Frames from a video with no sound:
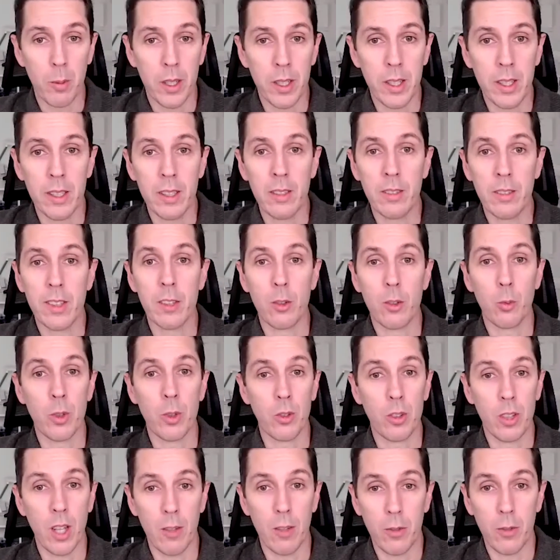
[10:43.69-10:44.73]
It is this
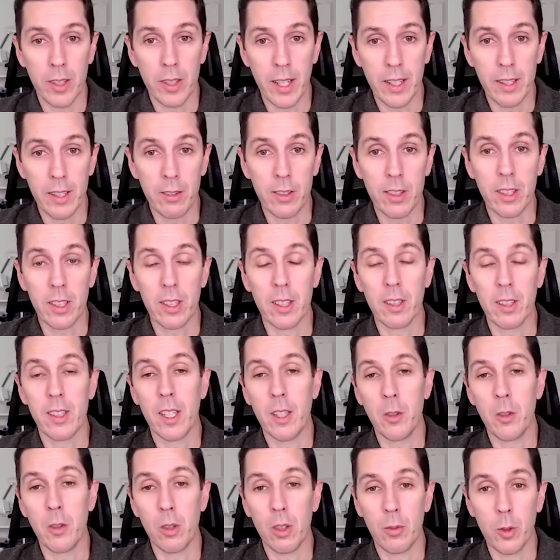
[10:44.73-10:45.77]
reshuffling that is going to
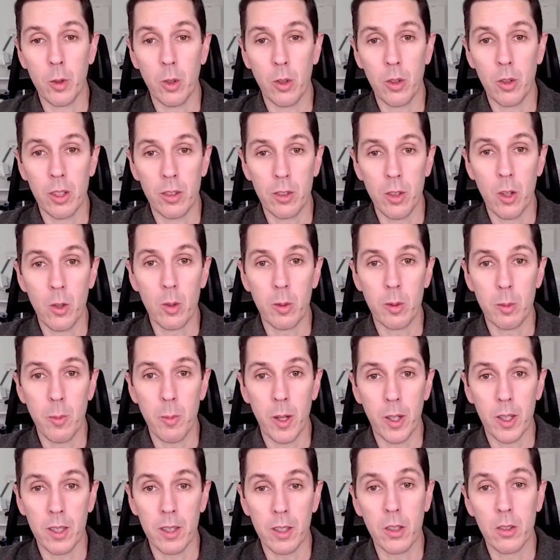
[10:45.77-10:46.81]
continue to fuel this locums
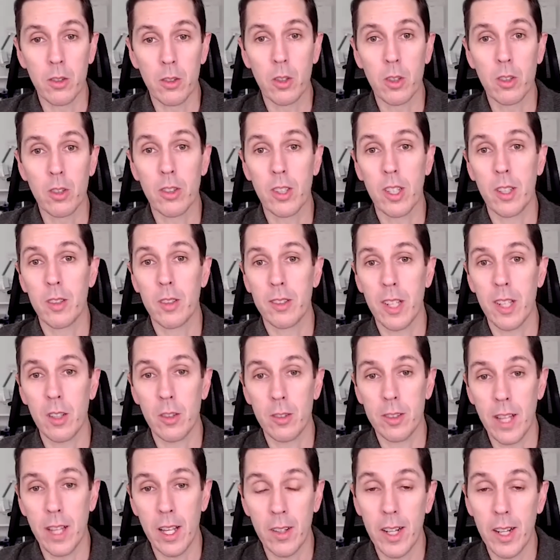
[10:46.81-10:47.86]
market until it sort of settles
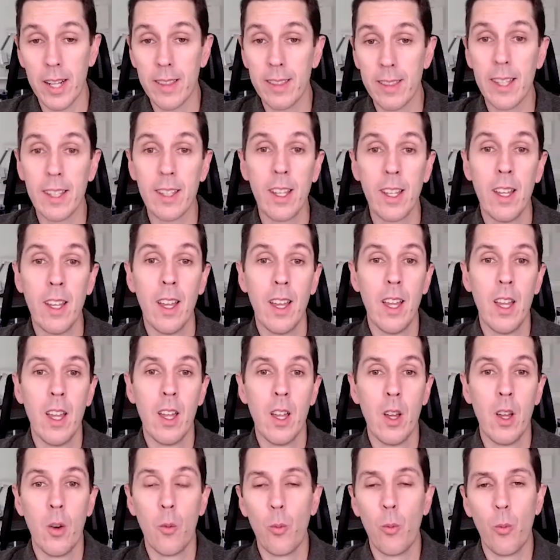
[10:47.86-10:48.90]
down. And I think
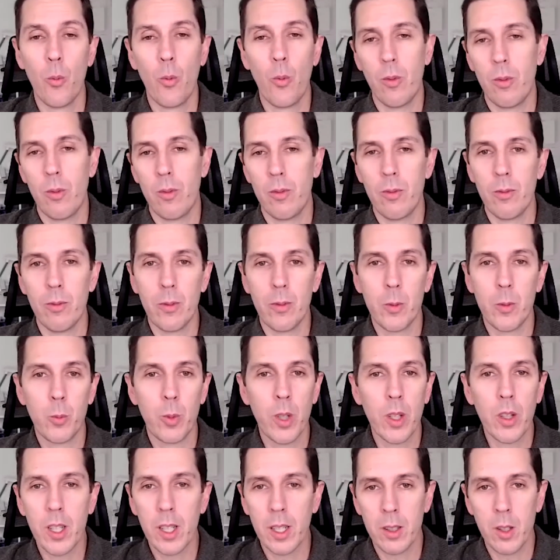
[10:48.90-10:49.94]

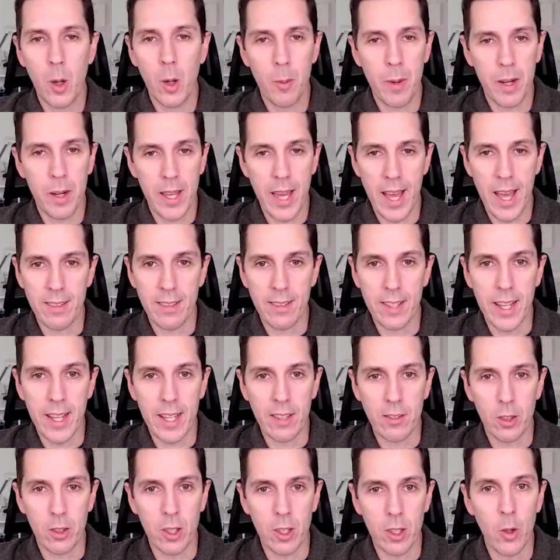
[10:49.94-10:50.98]
really nobody has an
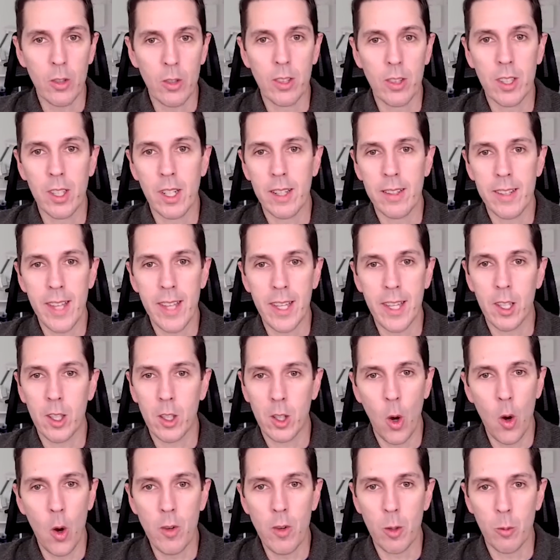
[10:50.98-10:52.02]
answer. You know, is it going to take
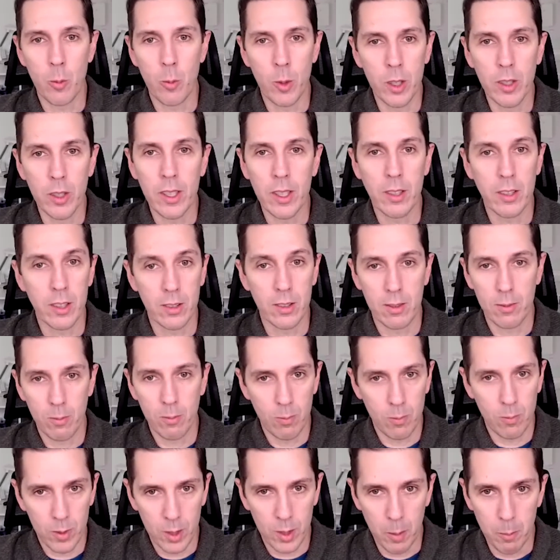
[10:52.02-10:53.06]
COVID really just
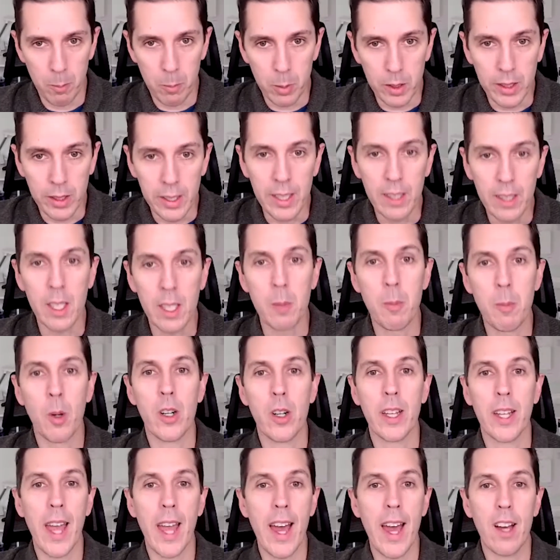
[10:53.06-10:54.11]
completely
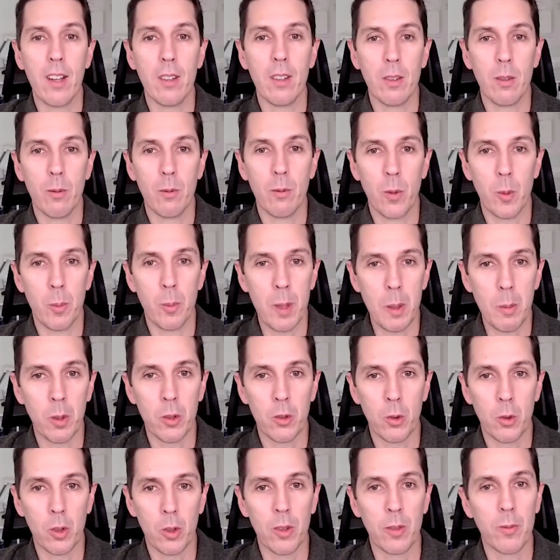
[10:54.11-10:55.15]
burning out for people to
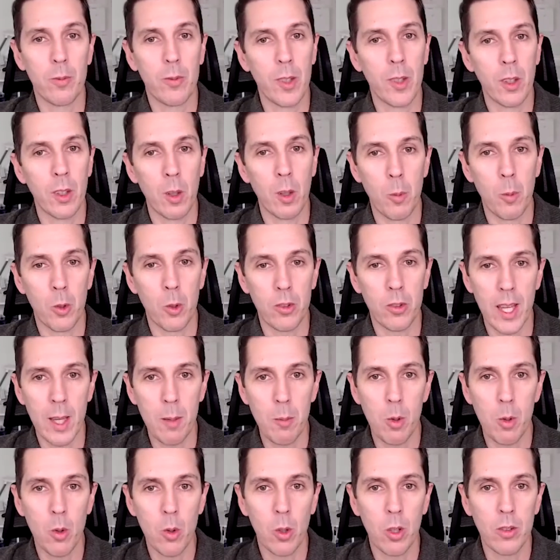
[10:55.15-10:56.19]
sort of feel a little more
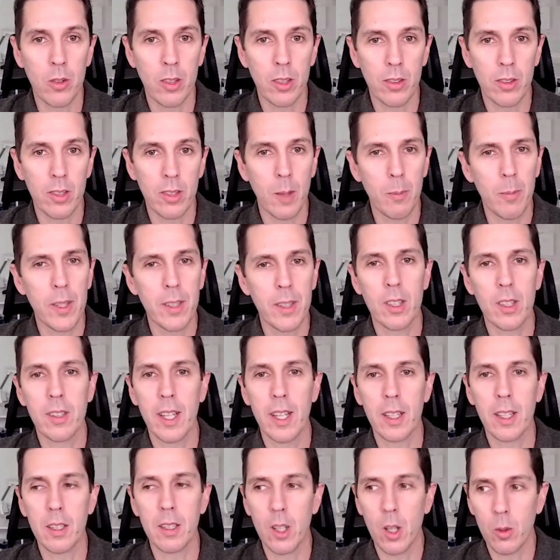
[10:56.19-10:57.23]
stable, or is this something that's going to
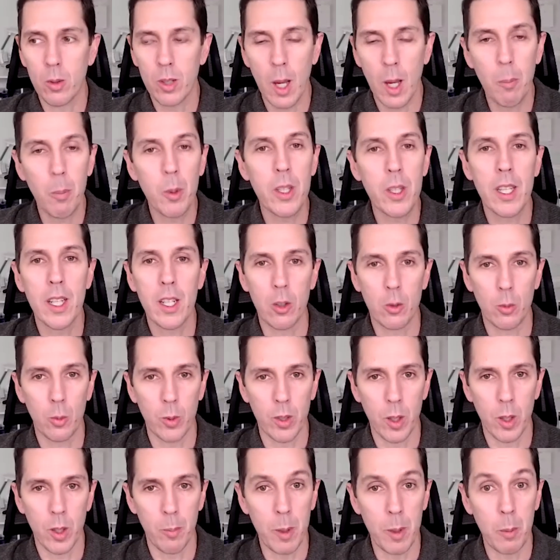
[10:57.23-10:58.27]
take you know a couple of years where
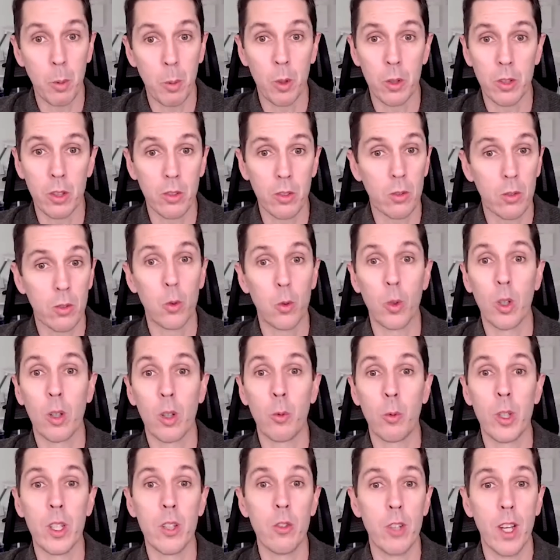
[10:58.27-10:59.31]
you know people are just sort of
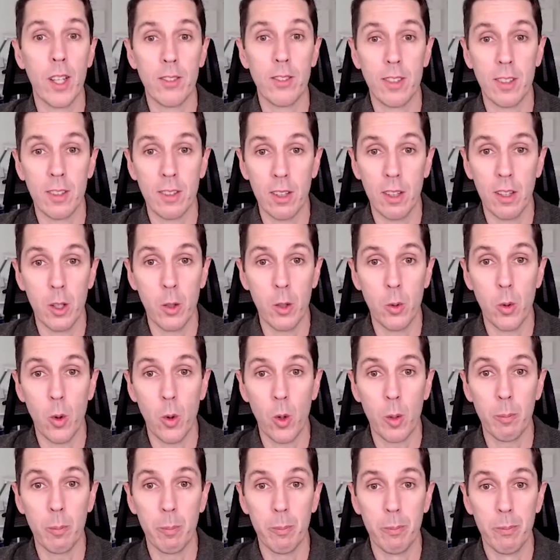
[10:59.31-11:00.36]
readjusting to the new
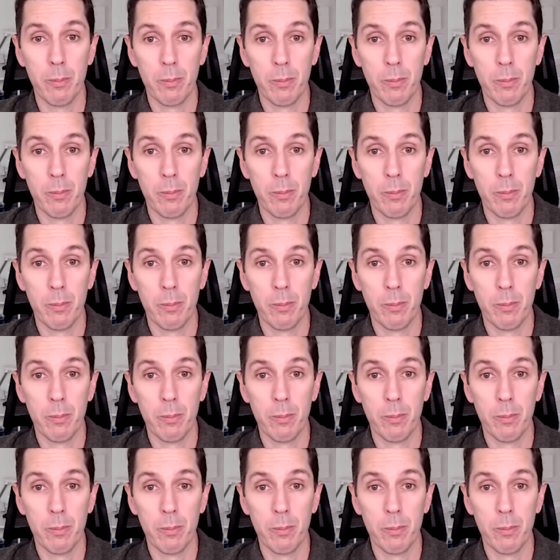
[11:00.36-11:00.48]
norm?